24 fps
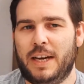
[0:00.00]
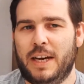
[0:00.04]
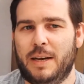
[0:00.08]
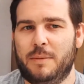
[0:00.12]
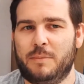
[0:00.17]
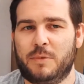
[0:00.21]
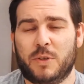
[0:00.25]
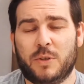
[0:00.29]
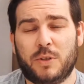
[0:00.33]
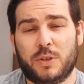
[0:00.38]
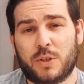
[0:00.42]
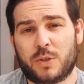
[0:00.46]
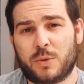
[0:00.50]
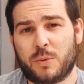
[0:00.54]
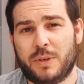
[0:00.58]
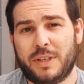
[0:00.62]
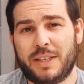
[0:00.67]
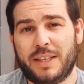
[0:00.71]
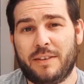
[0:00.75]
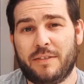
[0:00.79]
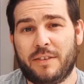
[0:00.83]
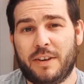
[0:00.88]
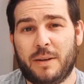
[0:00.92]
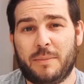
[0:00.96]
So I just want to
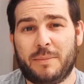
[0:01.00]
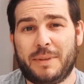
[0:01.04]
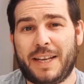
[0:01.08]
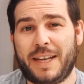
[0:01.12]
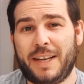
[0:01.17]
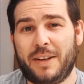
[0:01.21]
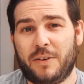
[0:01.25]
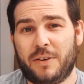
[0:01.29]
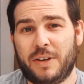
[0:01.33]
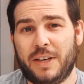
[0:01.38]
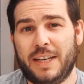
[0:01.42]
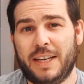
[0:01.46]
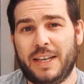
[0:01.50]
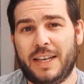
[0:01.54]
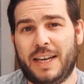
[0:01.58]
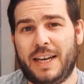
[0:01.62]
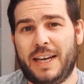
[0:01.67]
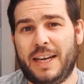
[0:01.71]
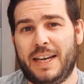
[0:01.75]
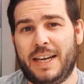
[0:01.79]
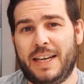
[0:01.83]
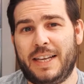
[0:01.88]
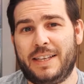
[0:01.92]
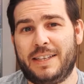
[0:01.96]
give an update on it
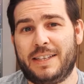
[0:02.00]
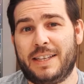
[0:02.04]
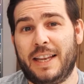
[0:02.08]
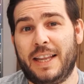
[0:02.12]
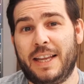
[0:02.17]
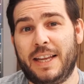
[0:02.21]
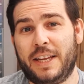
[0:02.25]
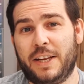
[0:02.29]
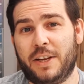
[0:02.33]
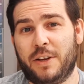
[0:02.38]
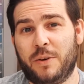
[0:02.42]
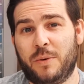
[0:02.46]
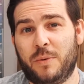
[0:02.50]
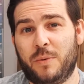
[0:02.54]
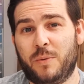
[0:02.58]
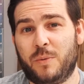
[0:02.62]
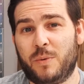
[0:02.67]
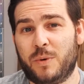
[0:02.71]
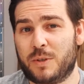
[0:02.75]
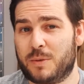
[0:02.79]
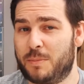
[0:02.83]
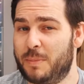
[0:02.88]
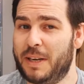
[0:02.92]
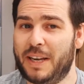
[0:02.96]
and let you know
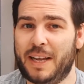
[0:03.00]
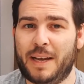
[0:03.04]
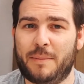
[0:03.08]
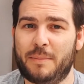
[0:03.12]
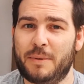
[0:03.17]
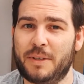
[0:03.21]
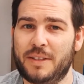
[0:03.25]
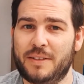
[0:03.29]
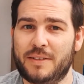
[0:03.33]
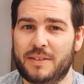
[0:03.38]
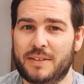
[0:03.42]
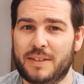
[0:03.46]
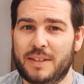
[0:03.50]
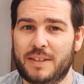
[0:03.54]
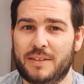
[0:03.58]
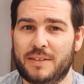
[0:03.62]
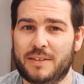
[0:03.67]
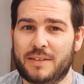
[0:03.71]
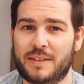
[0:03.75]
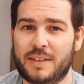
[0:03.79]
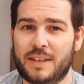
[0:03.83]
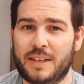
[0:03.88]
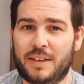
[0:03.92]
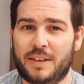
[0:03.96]
what's been happening
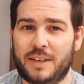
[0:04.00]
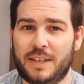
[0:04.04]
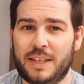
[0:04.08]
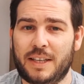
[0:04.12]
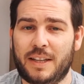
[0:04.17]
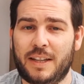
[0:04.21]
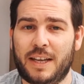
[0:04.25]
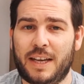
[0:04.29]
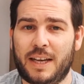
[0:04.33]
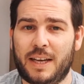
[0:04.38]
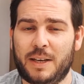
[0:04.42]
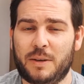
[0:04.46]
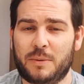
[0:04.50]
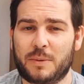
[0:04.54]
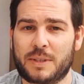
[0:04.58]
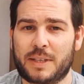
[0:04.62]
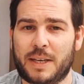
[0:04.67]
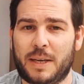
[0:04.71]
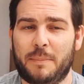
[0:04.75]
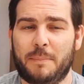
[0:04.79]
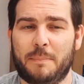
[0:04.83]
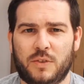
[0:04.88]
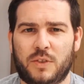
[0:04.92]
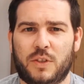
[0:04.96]
since I've done that
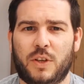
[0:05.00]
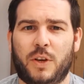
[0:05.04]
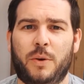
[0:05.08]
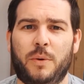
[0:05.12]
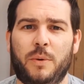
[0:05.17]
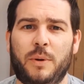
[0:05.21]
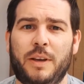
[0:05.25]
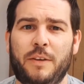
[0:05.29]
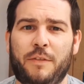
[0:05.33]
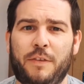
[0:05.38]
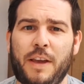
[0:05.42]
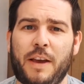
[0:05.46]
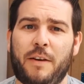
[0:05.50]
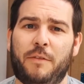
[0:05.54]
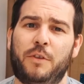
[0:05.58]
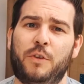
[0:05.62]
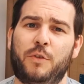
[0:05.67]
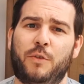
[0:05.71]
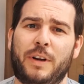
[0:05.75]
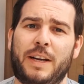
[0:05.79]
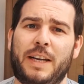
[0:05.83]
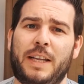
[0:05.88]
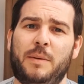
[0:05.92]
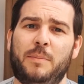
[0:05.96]
aquascape. So if you haven't
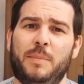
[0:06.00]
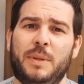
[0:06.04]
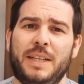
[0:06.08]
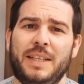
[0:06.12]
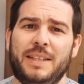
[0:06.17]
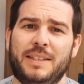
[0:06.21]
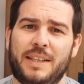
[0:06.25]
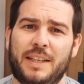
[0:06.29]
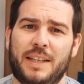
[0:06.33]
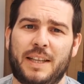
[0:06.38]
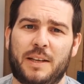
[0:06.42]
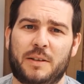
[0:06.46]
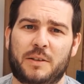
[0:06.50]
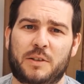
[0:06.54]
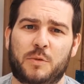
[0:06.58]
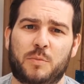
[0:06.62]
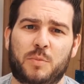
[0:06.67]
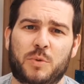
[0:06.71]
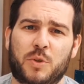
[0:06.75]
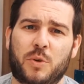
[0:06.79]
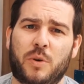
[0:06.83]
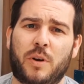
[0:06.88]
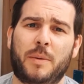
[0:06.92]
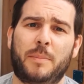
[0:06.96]
already, please hit that
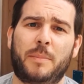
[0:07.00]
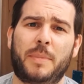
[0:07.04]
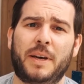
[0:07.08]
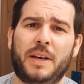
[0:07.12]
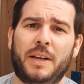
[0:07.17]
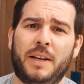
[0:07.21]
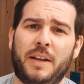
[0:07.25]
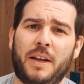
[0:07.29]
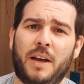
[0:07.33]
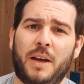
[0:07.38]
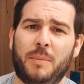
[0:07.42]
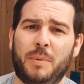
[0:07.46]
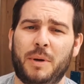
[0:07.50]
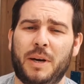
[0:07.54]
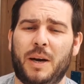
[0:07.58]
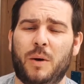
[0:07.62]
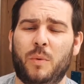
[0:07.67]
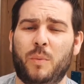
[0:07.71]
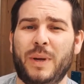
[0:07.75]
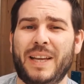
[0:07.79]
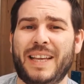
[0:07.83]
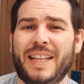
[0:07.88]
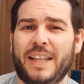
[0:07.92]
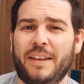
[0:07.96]
subscribe button. I put
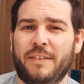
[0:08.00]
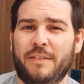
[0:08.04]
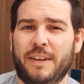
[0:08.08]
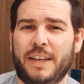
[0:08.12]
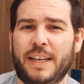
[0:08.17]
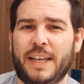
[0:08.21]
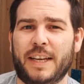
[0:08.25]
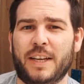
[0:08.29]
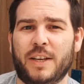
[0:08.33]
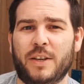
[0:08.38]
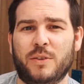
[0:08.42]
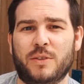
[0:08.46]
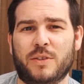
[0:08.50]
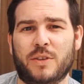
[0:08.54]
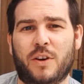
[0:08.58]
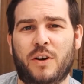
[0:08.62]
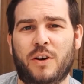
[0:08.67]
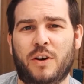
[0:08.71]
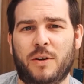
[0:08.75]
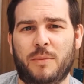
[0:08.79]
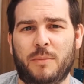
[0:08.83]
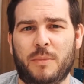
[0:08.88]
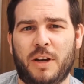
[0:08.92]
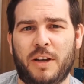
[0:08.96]
out weekly videos
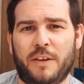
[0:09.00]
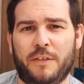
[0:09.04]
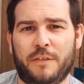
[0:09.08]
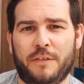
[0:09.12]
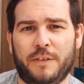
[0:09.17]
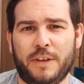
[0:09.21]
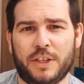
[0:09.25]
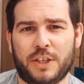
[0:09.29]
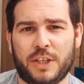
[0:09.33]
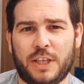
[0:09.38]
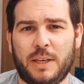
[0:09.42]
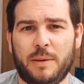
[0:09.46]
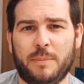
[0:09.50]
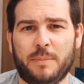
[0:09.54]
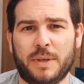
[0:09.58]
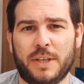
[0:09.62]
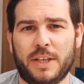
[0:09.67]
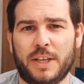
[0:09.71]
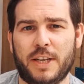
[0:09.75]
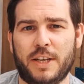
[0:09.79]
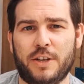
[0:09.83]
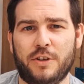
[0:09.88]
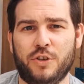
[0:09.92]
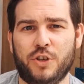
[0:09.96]
on my fish
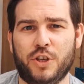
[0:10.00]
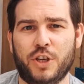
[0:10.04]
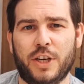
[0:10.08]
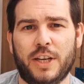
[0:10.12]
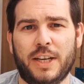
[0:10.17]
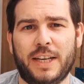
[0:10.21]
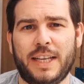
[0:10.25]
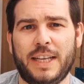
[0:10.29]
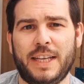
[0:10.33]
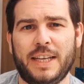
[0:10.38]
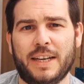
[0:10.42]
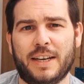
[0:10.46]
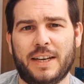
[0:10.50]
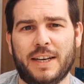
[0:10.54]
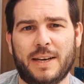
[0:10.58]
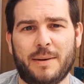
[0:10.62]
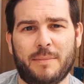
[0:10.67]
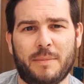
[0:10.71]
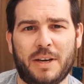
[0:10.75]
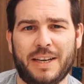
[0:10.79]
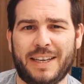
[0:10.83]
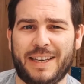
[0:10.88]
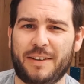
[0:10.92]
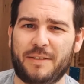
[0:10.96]
keeping journey.
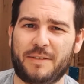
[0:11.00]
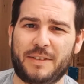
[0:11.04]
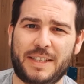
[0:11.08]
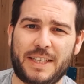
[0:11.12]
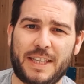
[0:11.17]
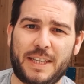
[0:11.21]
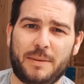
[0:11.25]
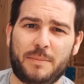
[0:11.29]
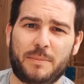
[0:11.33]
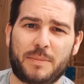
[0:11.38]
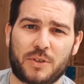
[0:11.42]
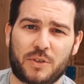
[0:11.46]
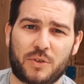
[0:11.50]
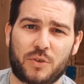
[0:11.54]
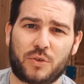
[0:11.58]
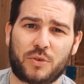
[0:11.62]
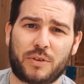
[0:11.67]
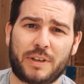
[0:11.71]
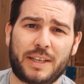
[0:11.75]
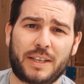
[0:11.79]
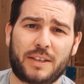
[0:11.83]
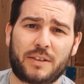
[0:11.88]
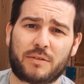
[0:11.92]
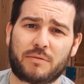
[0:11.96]
I give tips,
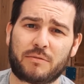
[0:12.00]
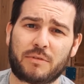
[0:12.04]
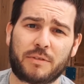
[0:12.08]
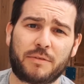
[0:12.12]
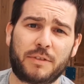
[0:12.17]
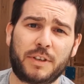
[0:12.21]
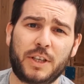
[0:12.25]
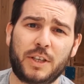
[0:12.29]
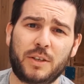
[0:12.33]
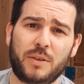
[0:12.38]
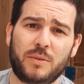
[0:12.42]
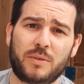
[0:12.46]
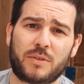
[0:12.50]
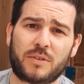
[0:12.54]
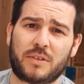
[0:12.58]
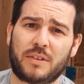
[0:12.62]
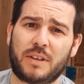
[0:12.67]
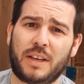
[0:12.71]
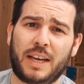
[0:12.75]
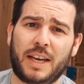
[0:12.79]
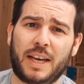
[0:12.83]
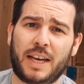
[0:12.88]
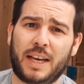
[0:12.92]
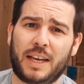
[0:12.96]
tricks, reviews,
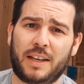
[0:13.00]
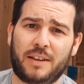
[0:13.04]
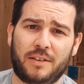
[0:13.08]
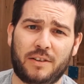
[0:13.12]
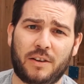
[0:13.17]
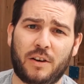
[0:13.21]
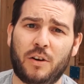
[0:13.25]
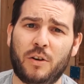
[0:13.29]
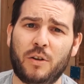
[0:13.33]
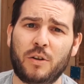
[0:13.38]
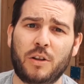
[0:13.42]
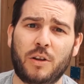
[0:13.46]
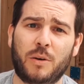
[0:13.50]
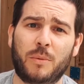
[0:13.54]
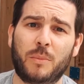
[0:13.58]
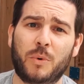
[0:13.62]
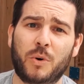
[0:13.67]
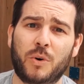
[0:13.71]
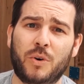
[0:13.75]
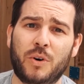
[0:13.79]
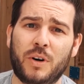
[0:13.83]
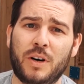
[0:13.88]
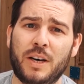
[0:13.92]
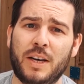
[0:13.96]
and a whole lot
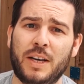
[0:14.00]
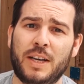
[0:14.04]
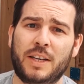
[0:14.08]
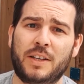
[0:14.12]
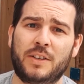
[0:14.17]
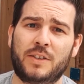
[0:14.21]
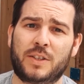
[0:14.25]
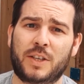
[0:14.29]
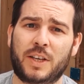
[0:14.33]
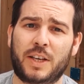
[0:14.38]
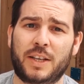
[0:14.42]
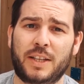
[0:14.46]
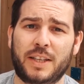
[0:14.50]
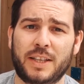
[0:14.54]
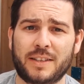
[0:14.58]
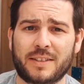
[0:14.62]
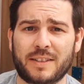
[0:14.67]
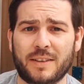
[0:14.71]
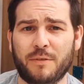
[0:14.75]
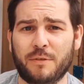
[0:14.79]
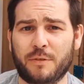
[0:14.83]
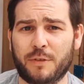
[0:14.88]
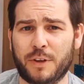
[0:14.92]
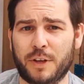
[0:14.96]
more. So there's
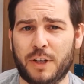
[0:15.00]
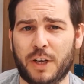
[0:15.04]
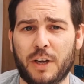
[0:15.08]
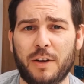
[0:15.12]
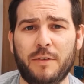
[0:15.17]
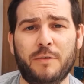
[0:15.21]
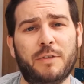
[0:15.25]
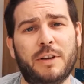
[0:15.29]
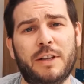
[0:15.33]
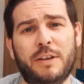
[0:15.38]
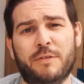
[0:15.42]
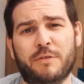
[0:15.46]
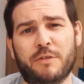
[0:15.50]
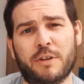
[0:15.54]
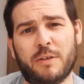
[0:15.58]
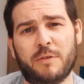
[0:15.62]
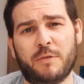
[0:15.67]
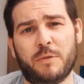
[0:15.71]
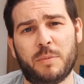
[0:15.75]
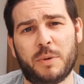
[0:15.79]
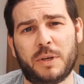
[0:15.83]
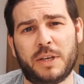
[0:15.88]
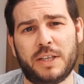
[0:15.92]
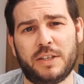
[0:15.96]
something hopefully for
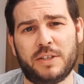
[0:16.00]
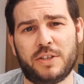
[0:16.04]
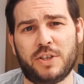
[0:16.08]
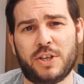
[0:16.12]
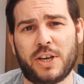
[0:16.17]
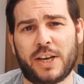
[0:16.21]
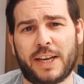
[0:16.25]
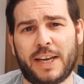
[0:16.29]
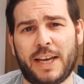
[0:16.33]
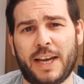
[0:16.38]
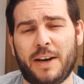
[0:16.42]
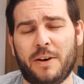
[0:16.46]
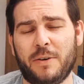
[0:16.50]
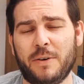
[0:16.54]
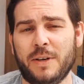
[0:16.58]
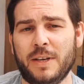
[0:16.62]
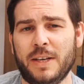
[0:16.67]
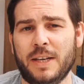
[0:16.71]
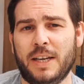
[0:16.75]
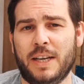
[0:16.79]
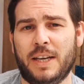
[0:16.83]
everybody to check out.